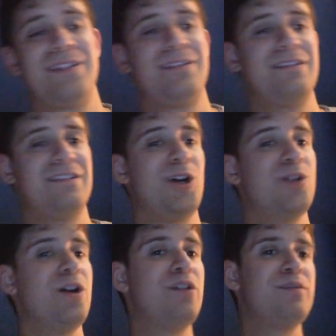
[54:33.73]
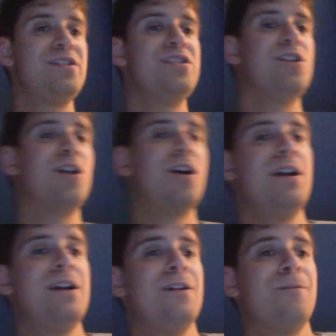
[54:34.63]
So those are your
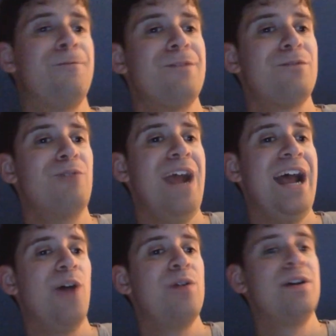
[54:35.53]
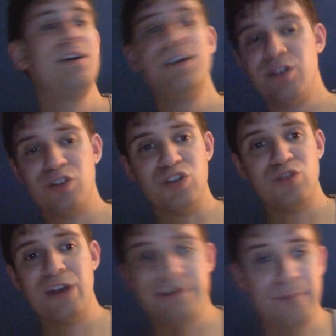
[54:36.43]
fifth round
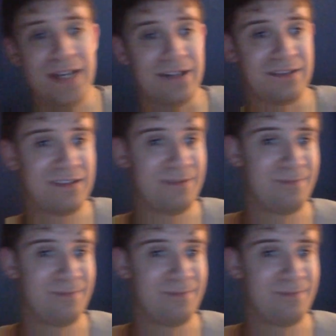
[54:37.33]
draft picks.